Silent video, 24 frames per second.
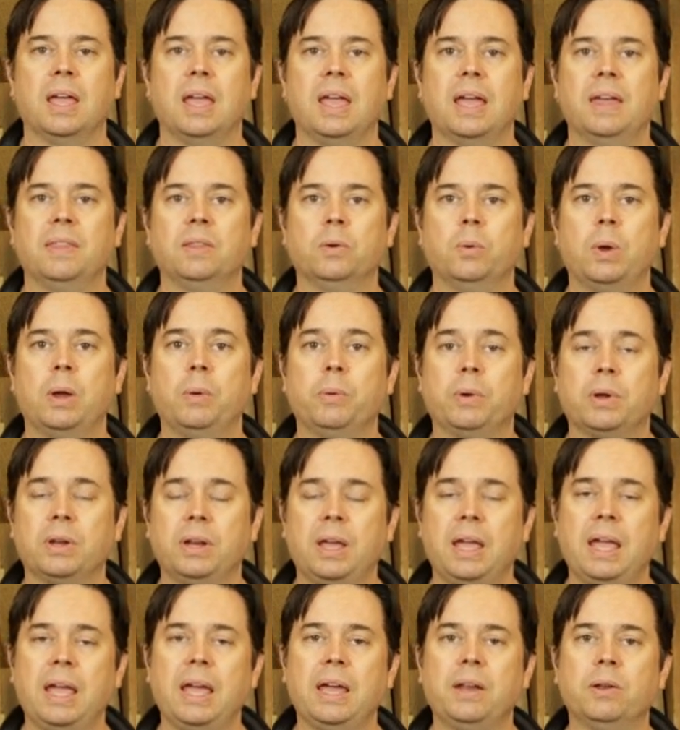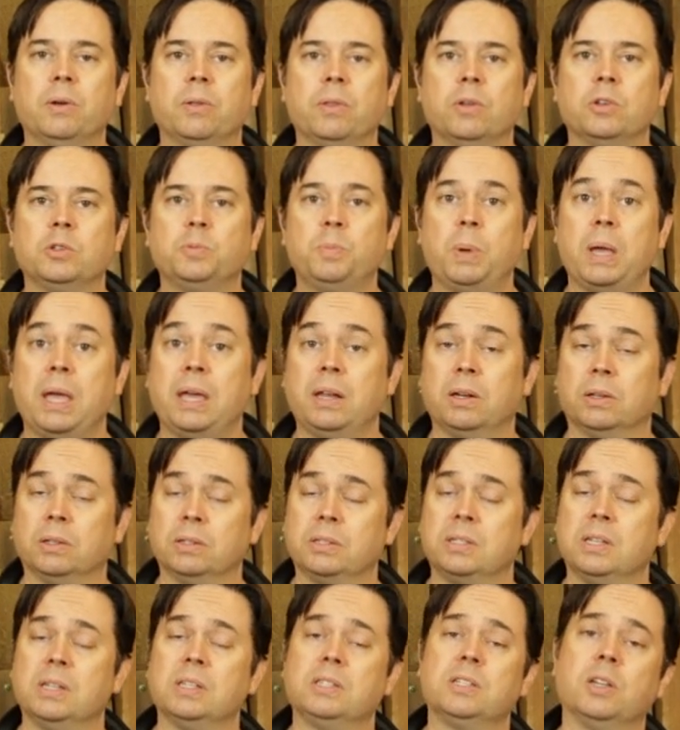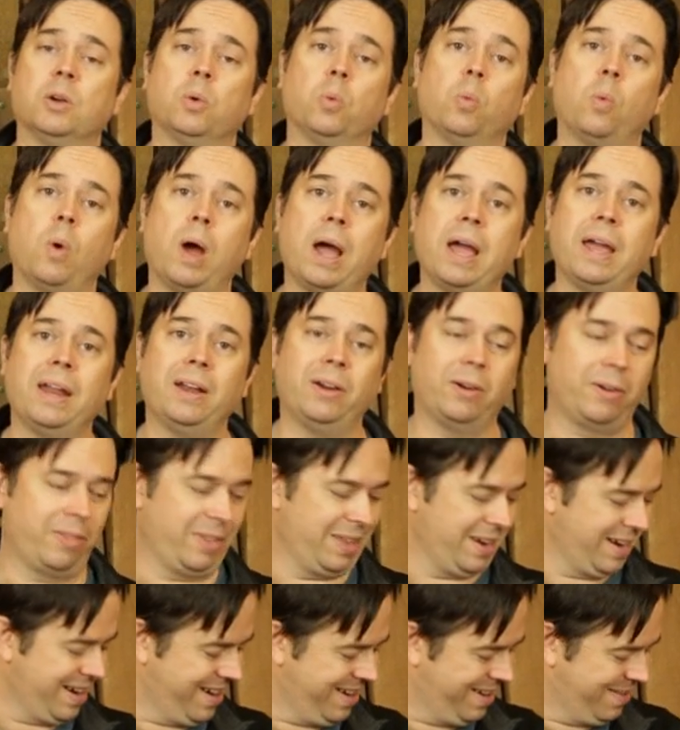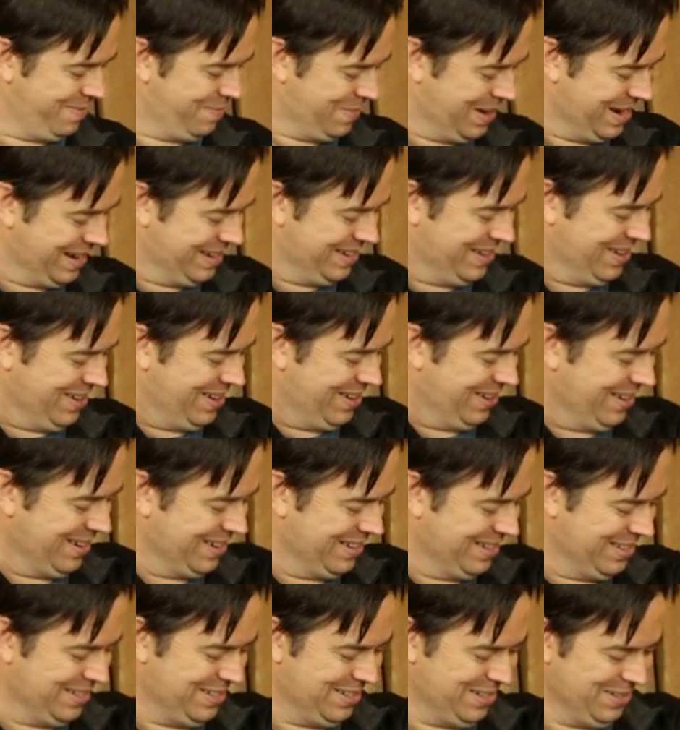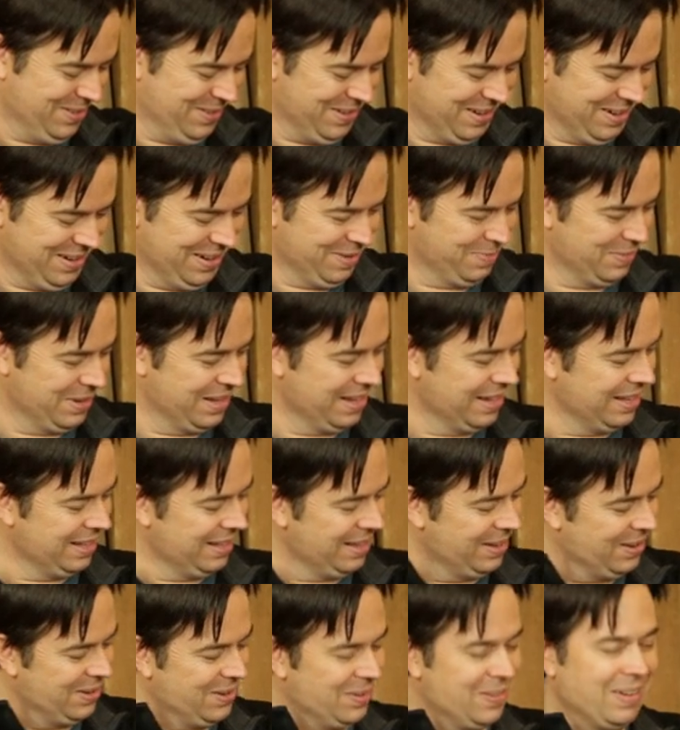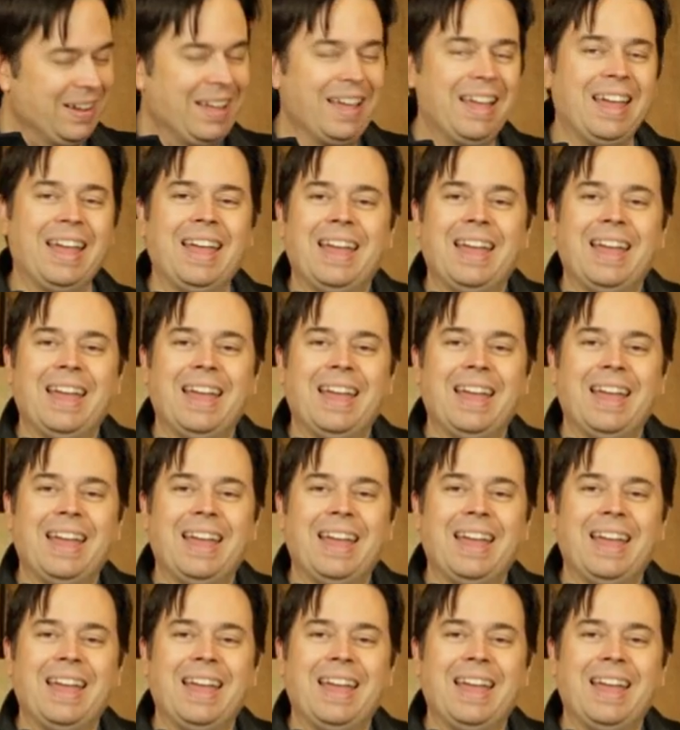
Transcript: And the way we're going to handle those panels, since they're wider than our, my dog is chewing on me, hello.